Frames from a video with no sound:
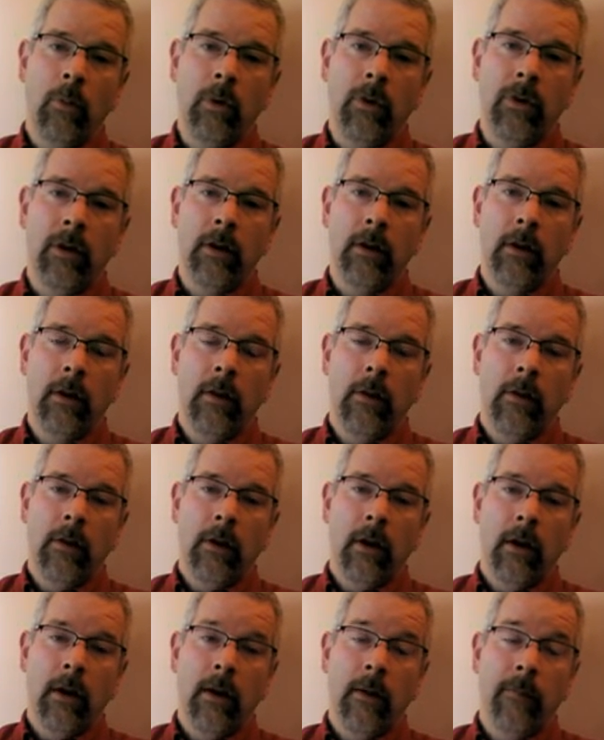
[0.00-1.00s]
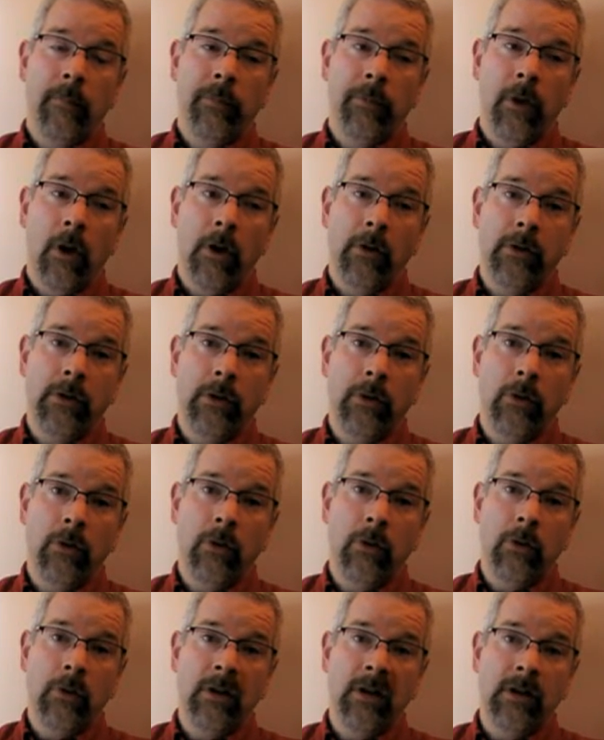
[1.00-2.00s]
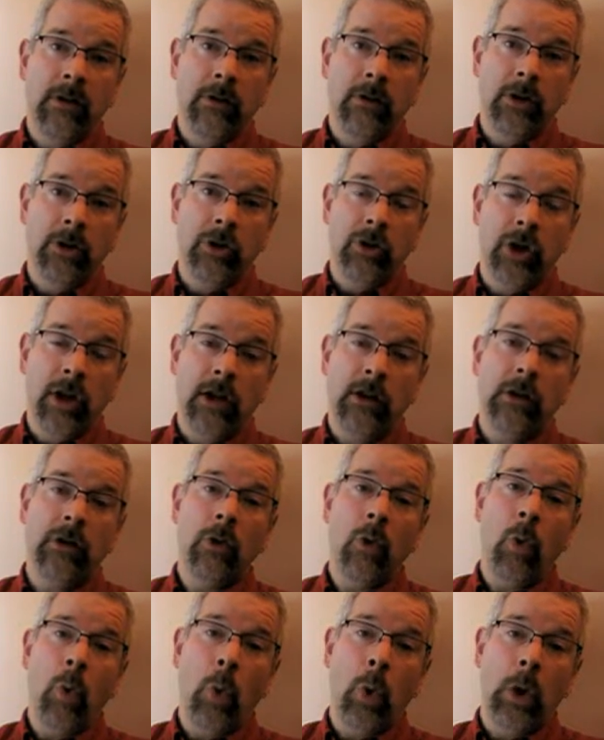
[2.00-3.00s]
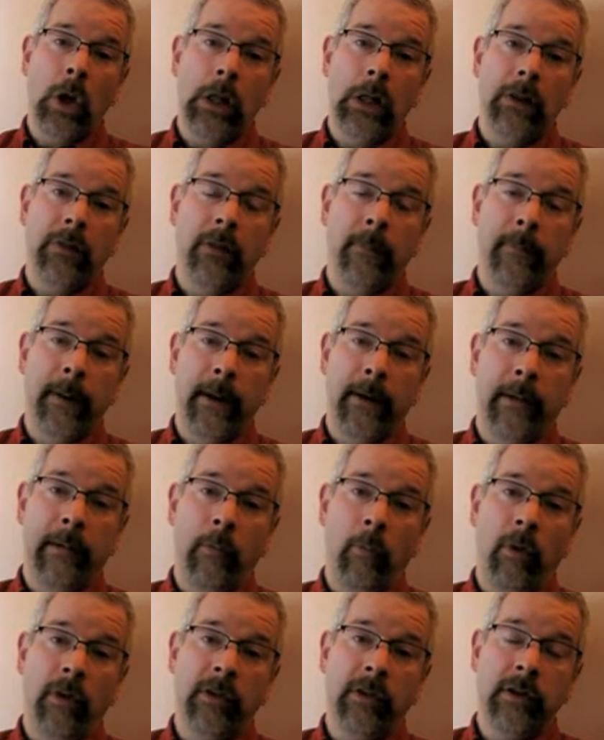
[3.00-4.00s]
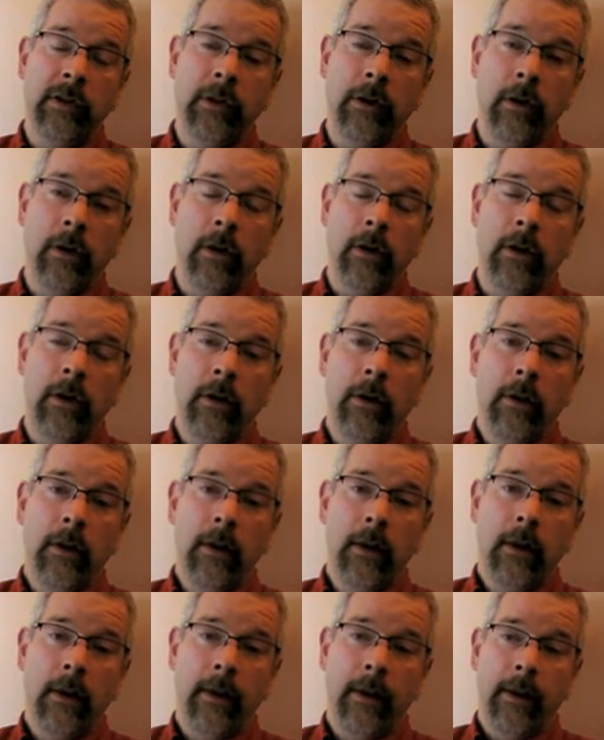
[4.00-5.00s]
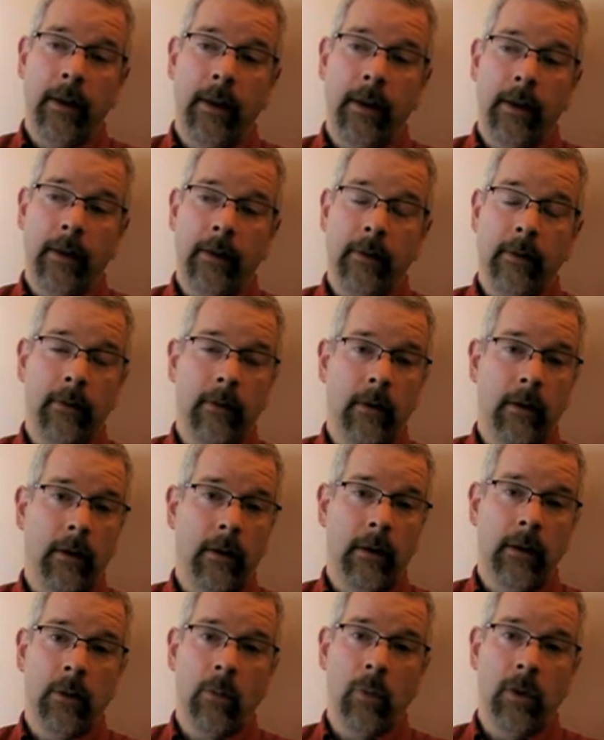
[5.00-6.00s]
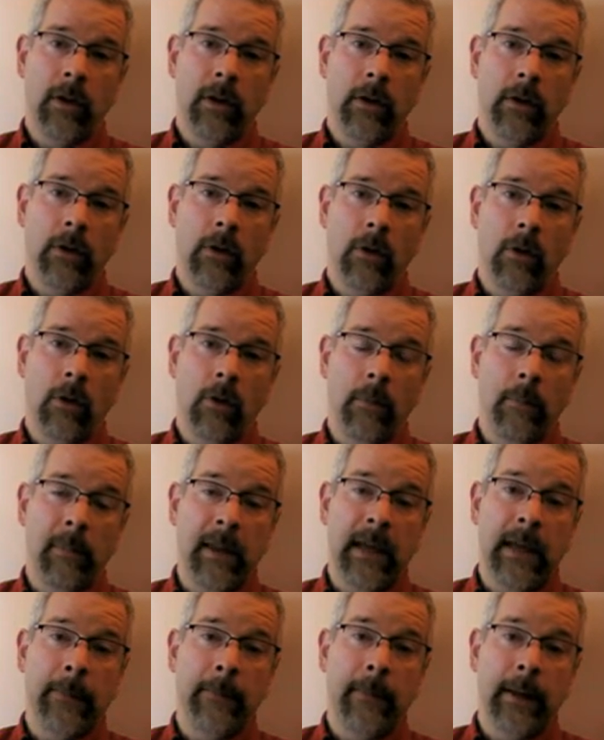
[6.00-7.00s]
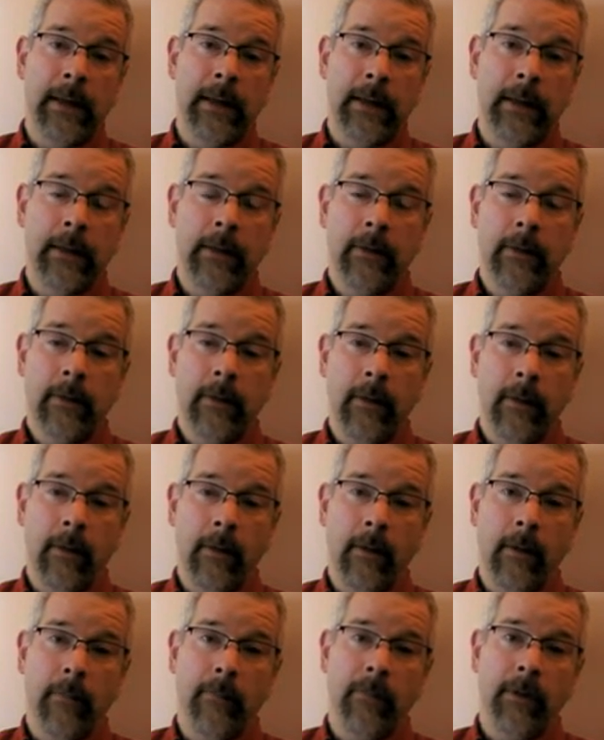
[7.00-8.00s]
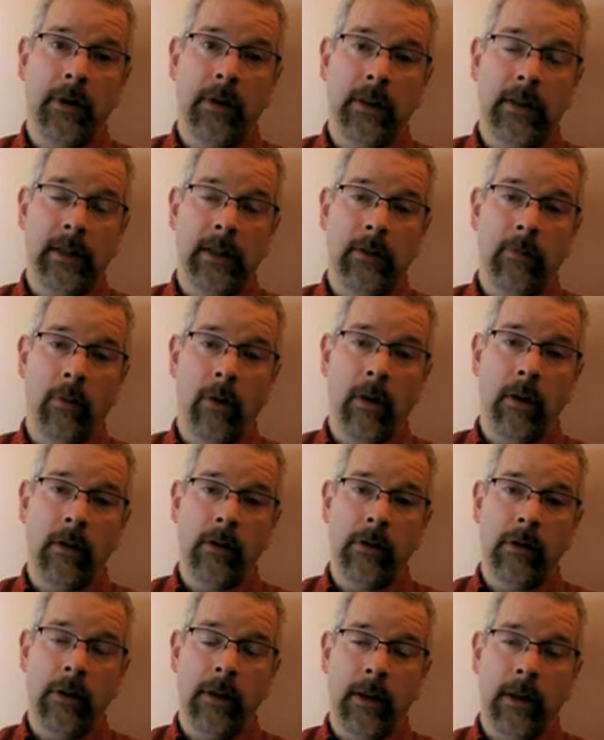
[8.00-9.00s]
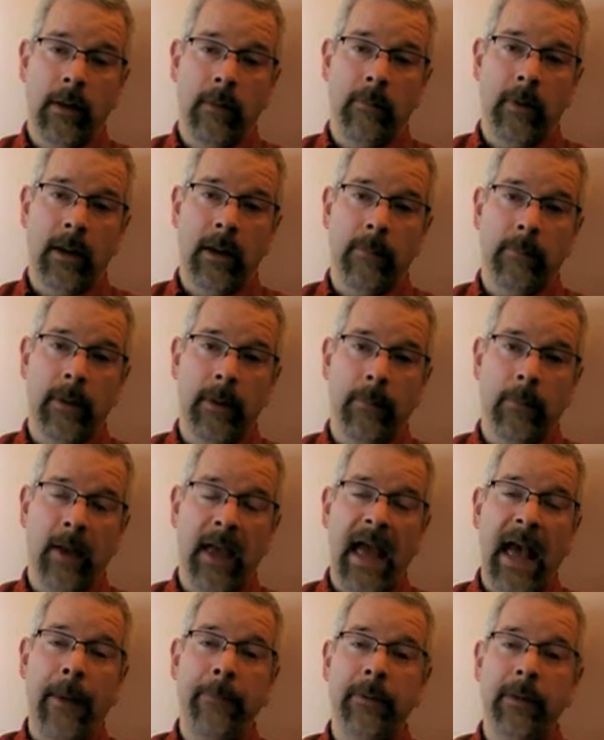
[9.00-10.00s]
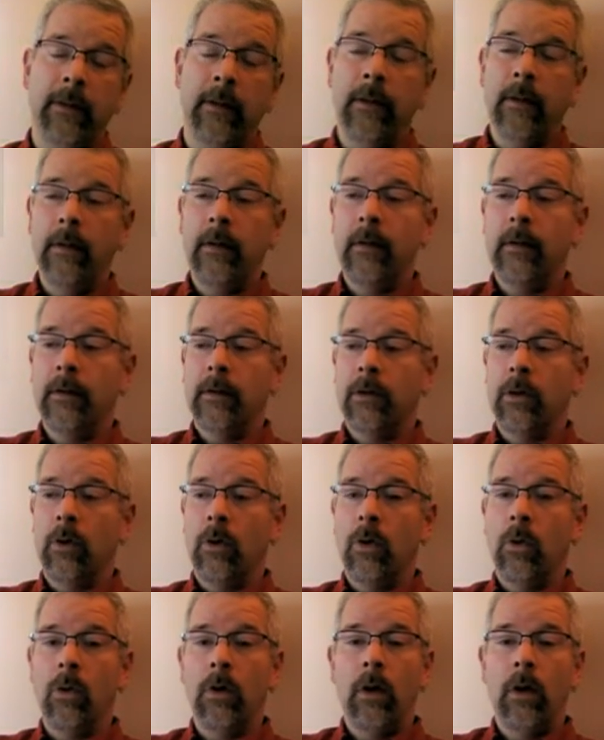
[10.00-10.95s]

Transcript: with it. Um, all you do is you just change the oil in the bearing once a year, and, uh, and away you go, making money. Um, cleaning rugs and making people happy. So